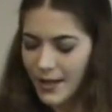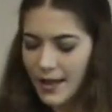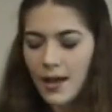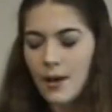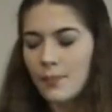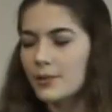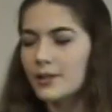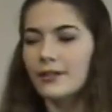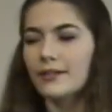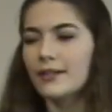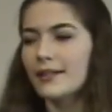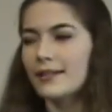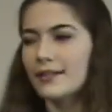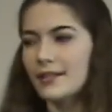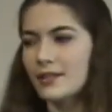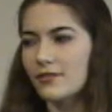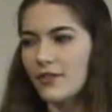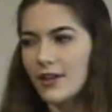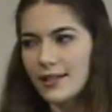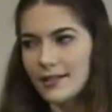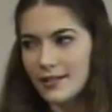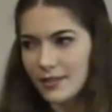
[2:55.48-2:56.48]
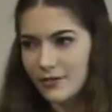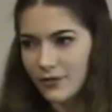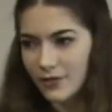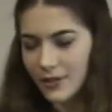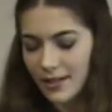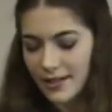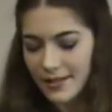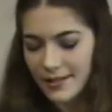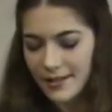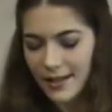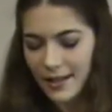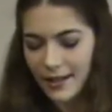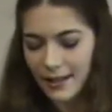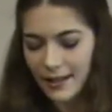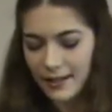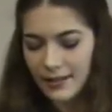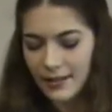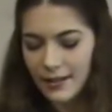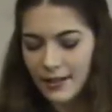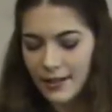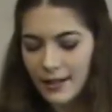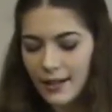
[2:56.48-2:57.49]
But don't let this phase you for a second.
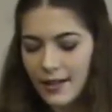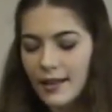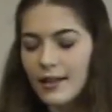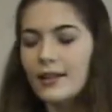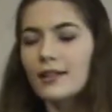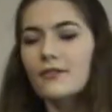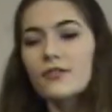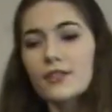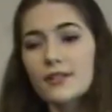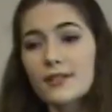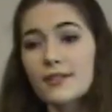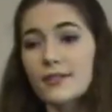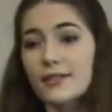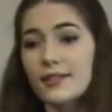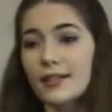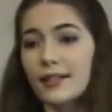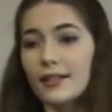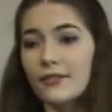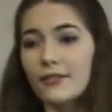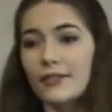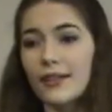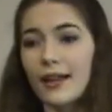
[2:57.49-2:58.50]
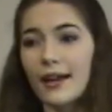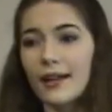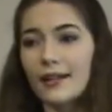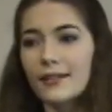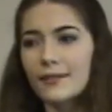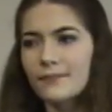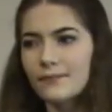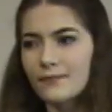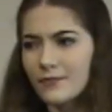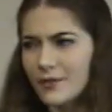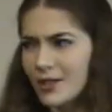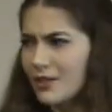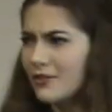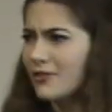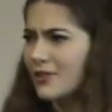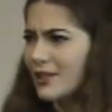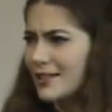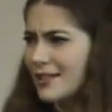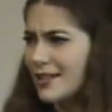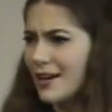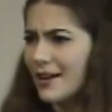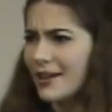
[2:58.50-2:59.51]
Convince yourself that you've
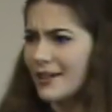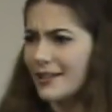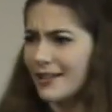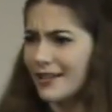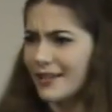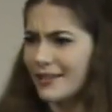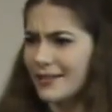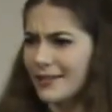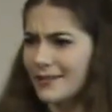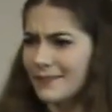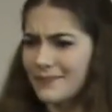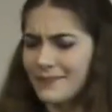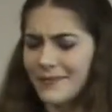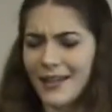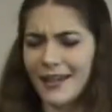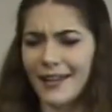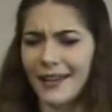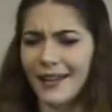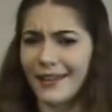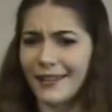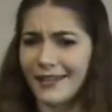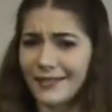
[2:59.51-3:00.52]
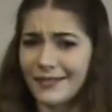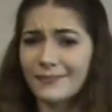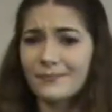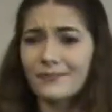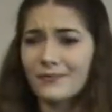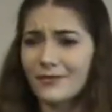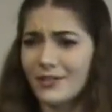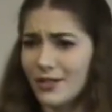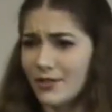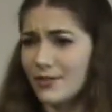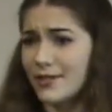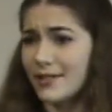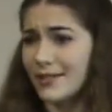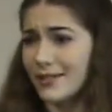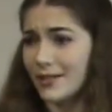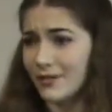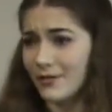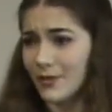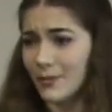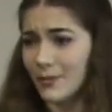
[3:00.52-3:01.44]
worked hard and, hey, you deserve a